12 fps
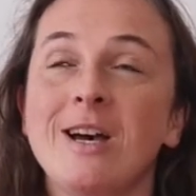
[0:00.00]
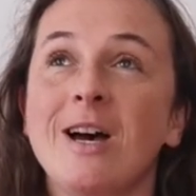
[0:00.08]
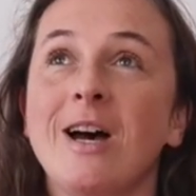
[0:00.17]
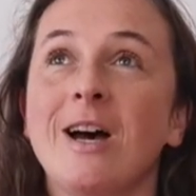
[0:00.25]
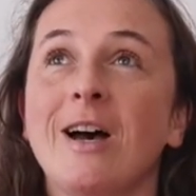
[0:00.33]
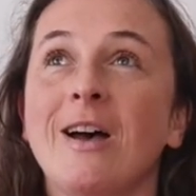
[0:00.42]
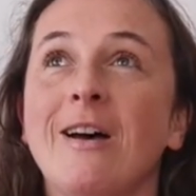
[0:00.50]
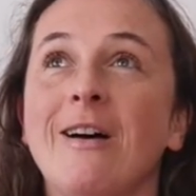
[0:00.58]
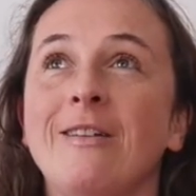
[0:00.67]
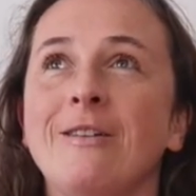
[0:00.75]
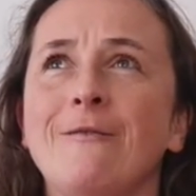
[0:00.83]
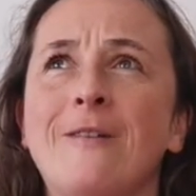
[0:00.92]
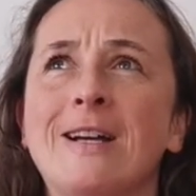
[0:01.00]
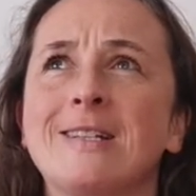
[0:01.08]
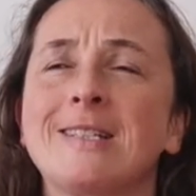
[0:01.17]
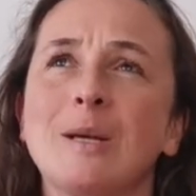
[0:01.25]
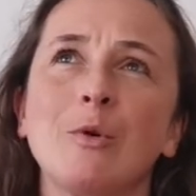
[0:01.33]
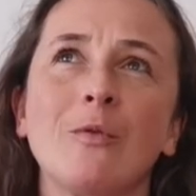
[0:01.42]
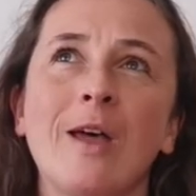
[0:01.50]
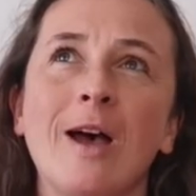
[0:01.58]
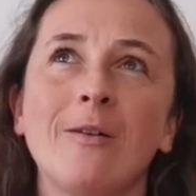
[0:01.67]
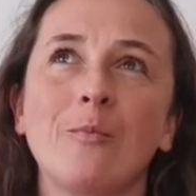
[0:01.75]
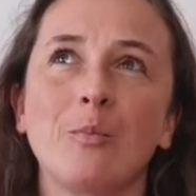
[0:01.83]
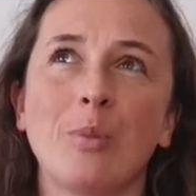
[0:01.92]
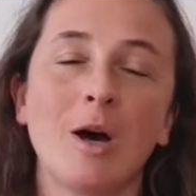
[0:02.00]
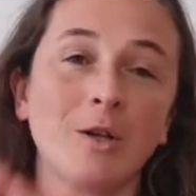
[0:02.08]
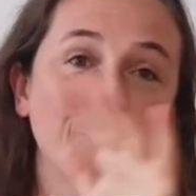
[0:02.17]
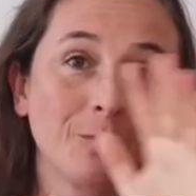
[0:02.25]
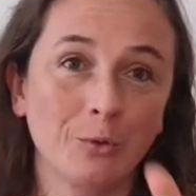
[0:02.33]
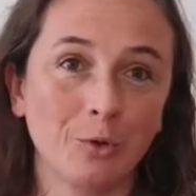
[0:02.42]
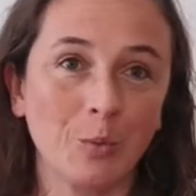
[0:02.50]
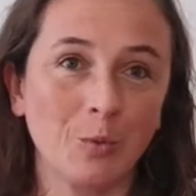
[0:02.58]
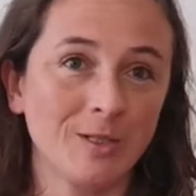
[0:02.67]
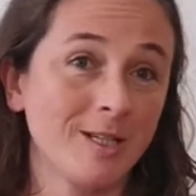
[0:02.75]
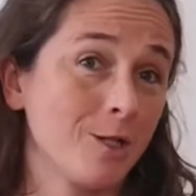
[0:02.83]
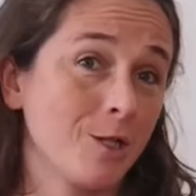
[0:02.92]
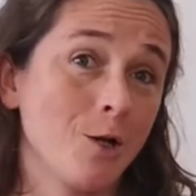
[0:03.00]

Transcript: And in fact, some of that, part of the group was actually